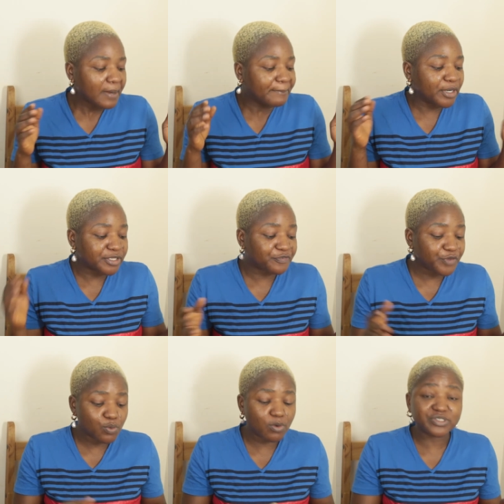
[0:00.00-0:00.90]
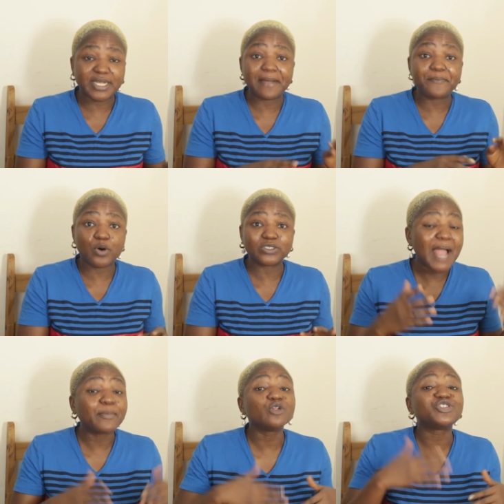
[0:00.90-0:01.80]
But the few ones that I bought,
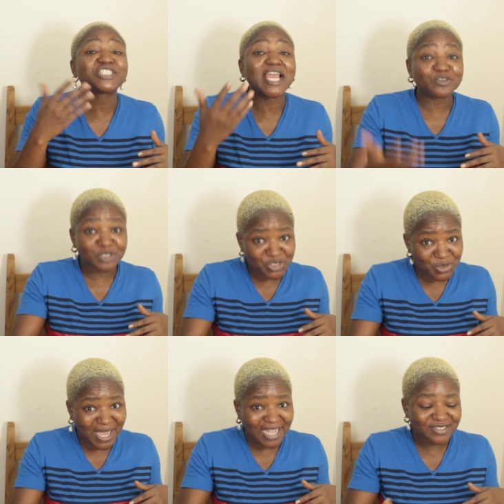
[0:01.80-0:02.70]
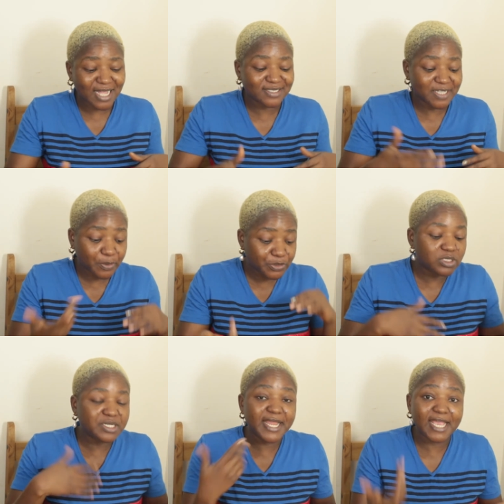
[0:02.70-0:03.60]
I'm going to share it with you guys and tell you
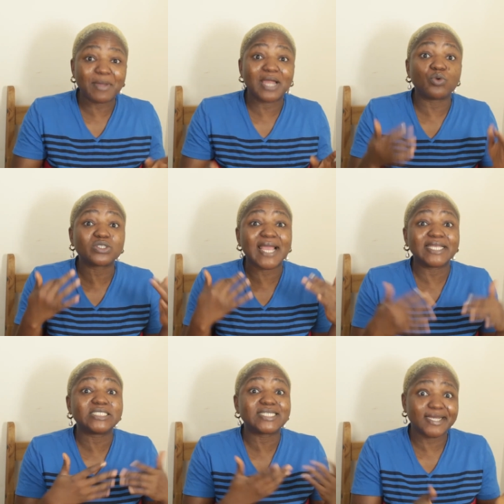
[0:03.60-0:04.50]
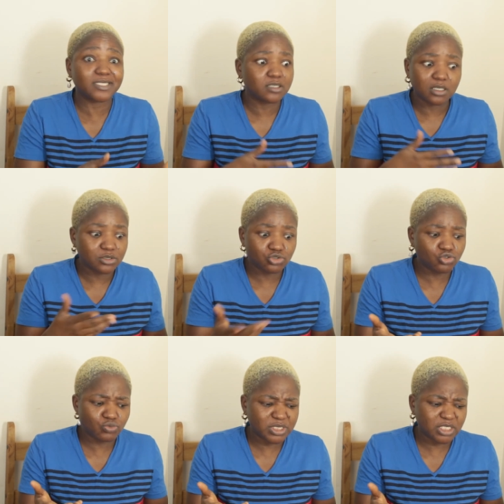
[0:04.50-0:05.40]
the name and what I intend to
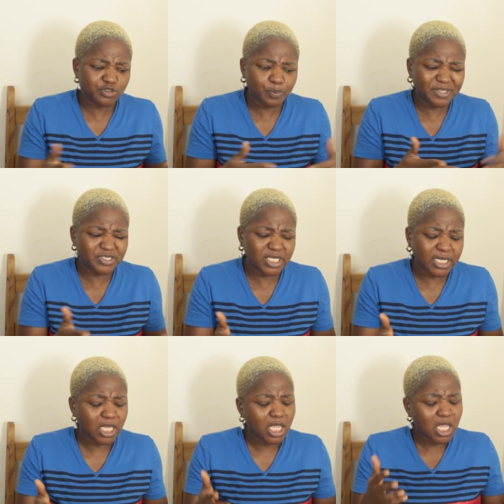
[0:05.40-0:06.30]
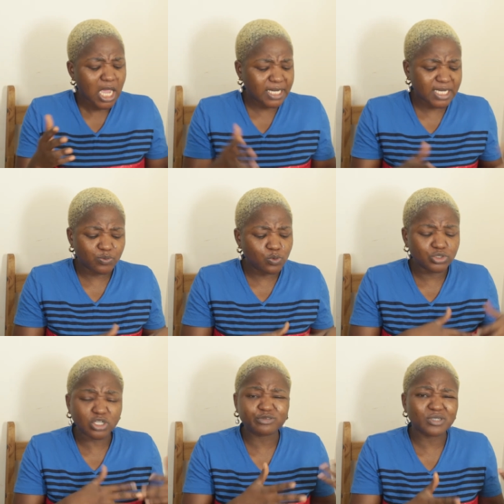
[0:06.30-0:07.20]
do with it. So basically, and then we'll
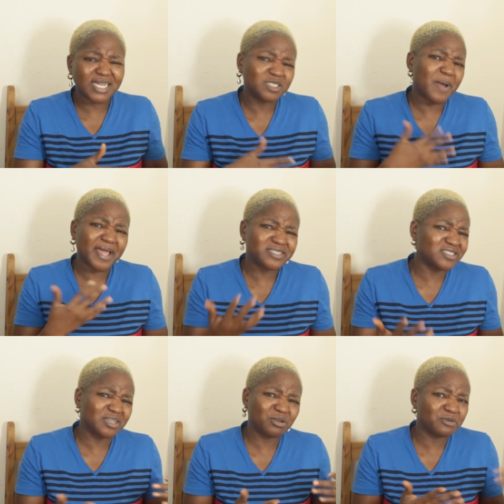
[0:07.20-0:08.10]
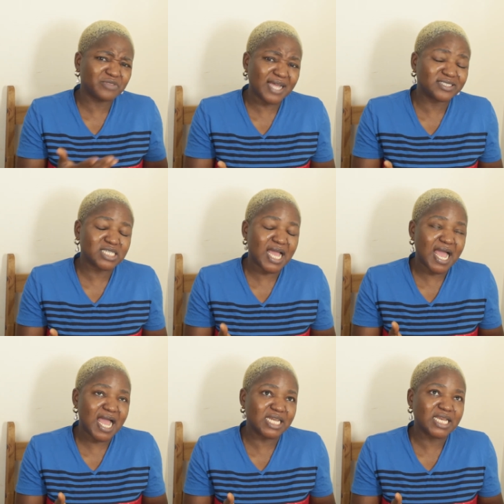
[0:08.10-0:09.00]
just look at the packaging and all of that.
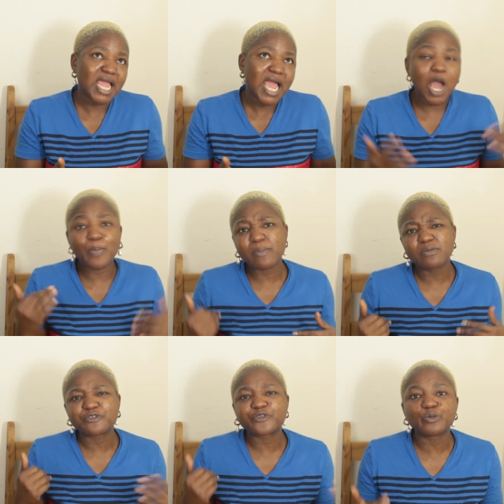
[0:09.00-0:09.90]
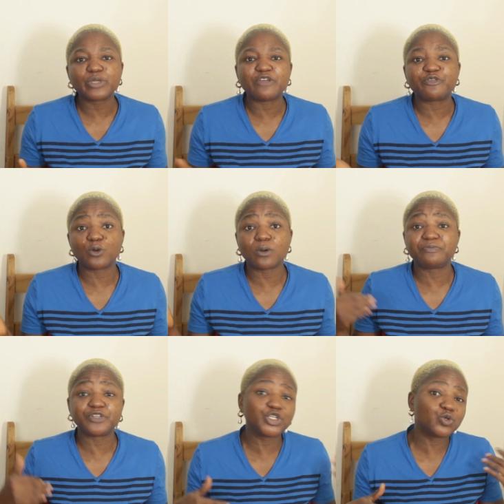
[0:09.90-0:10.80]
And I'll probably be filming a
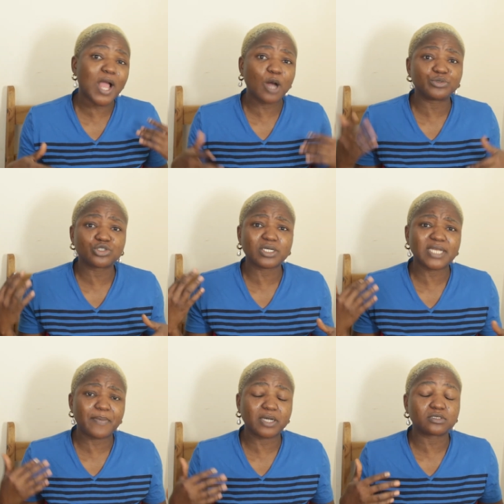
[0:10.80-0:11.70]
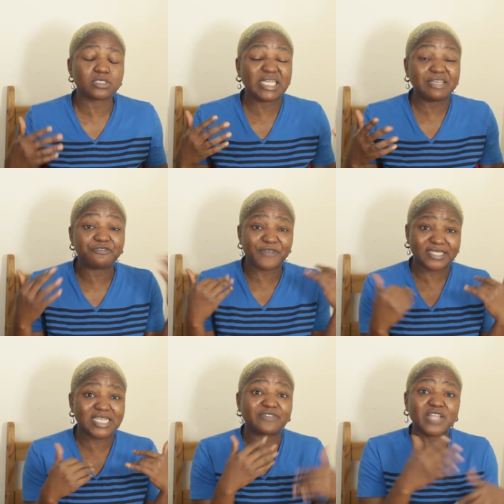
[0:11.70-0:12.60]
follow-up video where I'll be talking about the
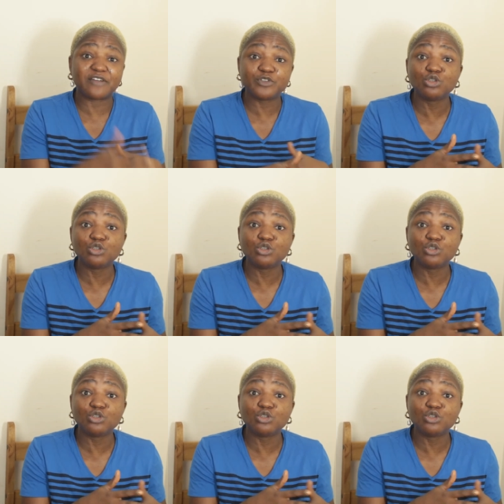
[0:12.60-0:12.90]
effect after I've